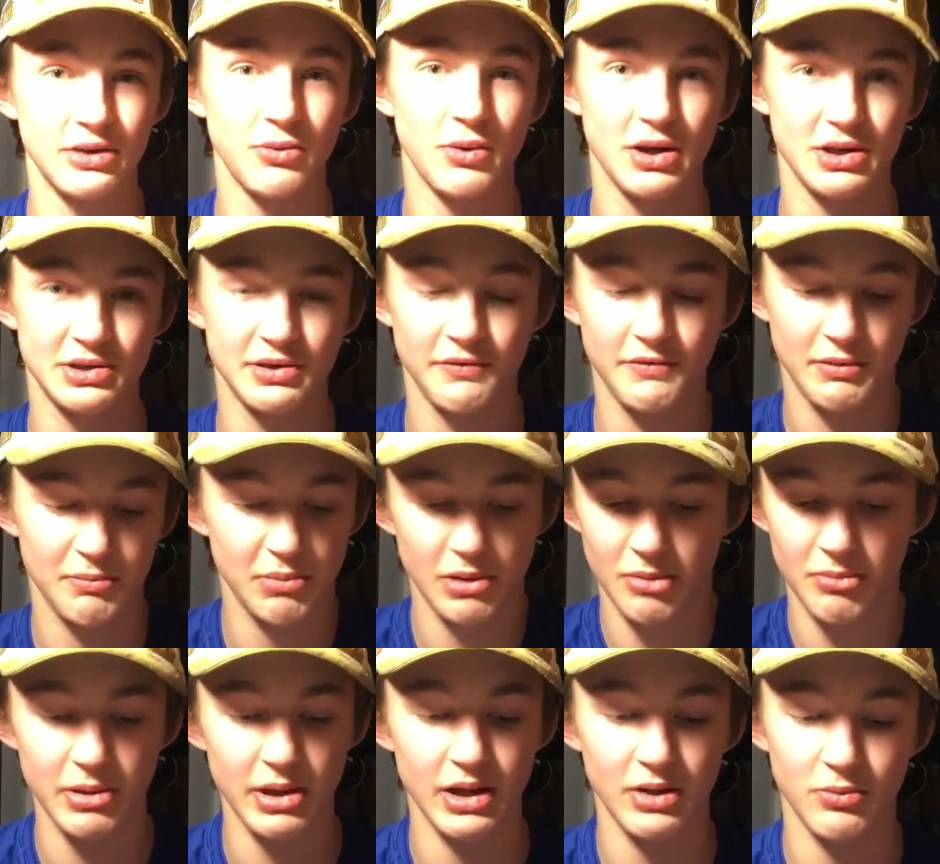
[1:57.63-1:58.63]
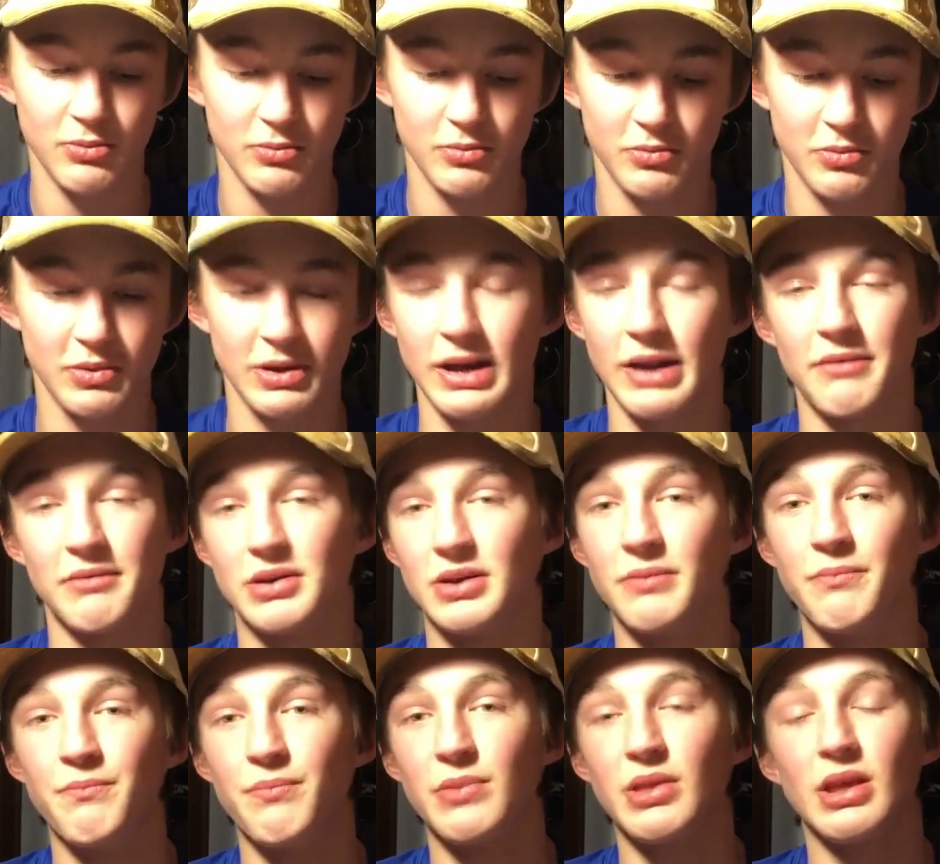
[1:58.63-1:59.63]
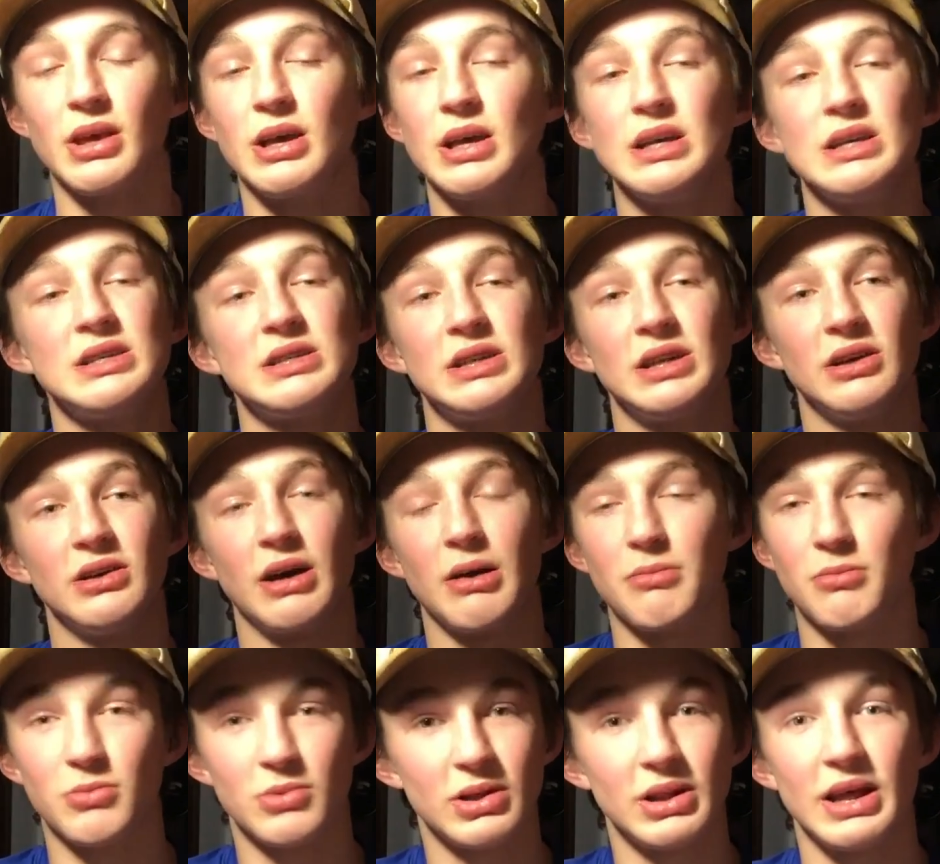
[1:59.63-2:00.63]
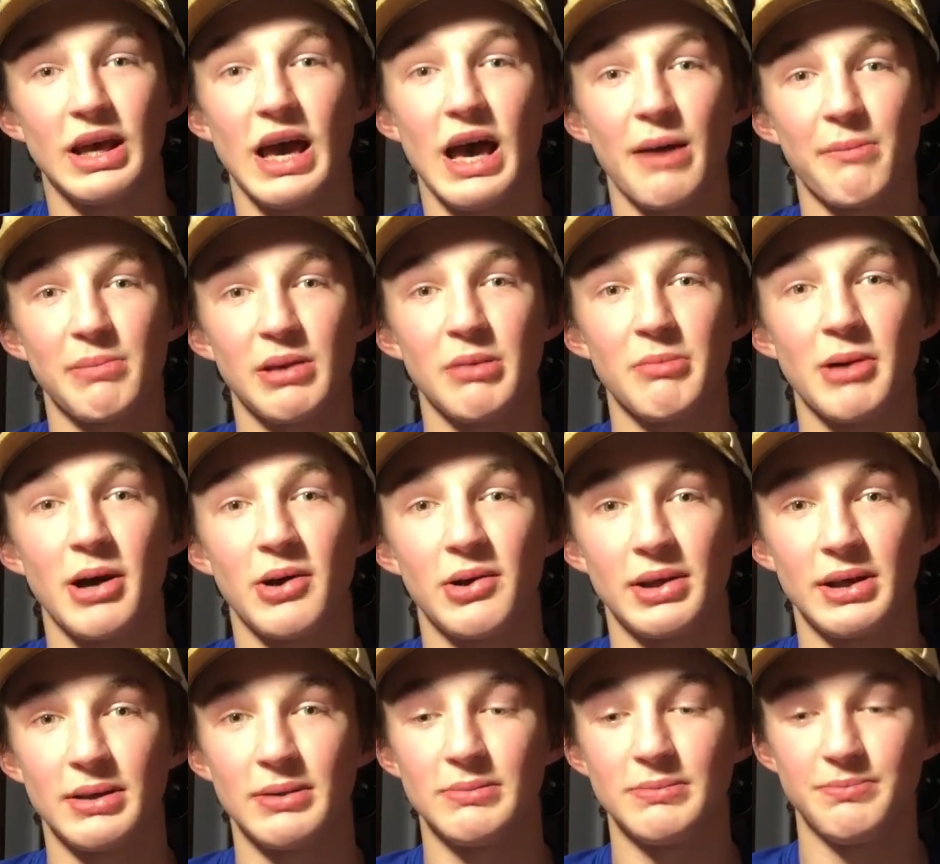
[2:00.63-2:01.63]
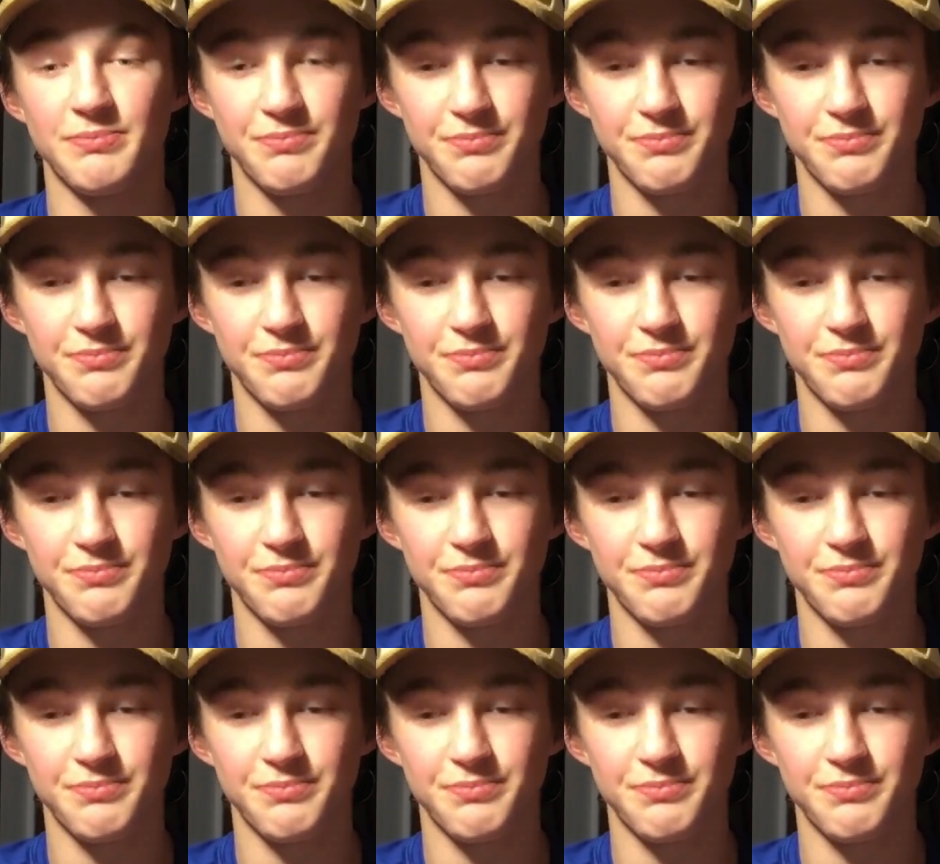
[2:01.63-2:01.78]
into watching football, but whatever. Still, I'm really happy about it